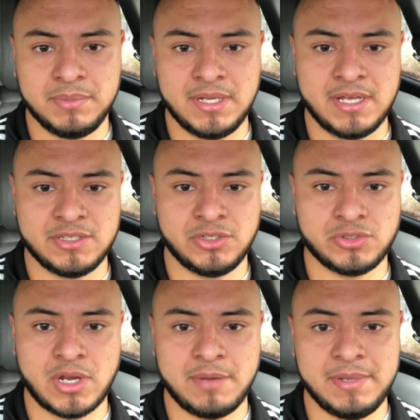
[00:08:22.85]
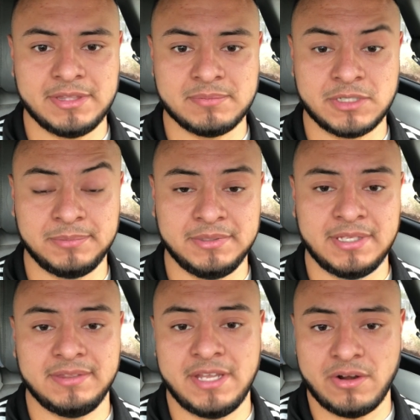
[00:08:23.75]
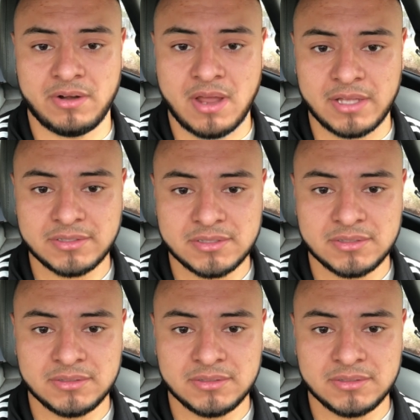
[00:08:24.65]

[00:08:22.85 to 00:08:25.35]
because you're trying to make them something that they are not.